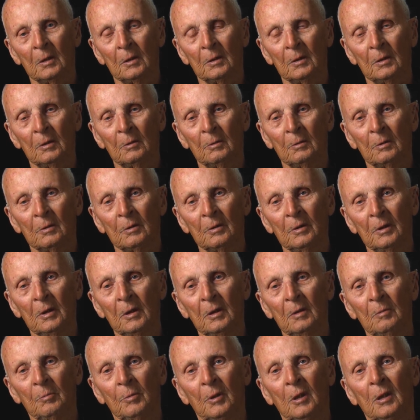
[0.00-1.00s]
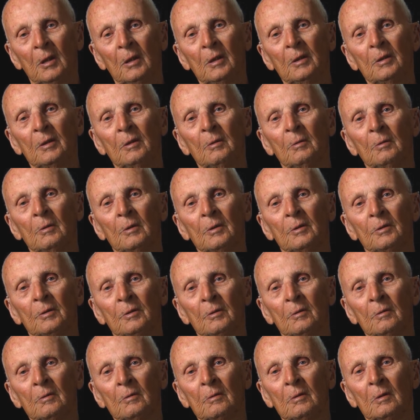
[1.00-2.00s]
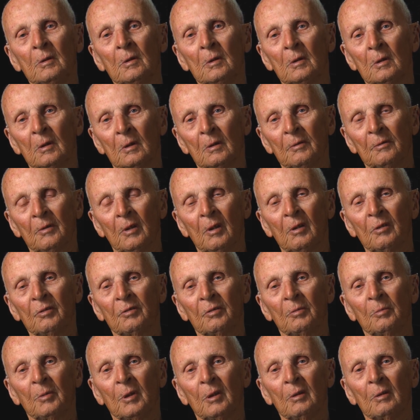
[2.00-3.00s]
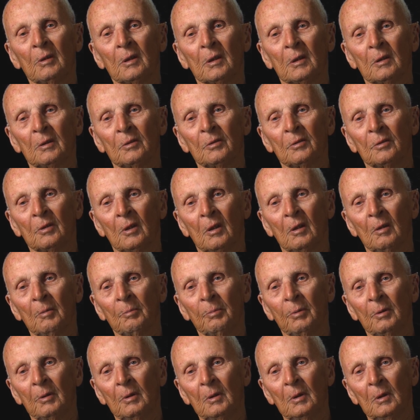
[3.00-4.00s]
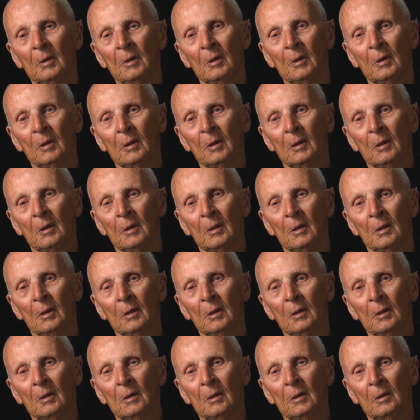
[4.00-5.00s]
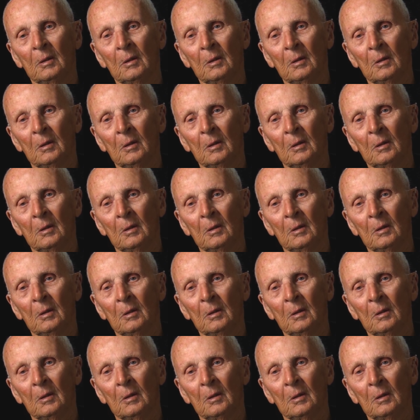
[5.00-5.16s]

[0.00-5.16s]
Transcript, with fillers: and there were, nearby there were two of those American type uh,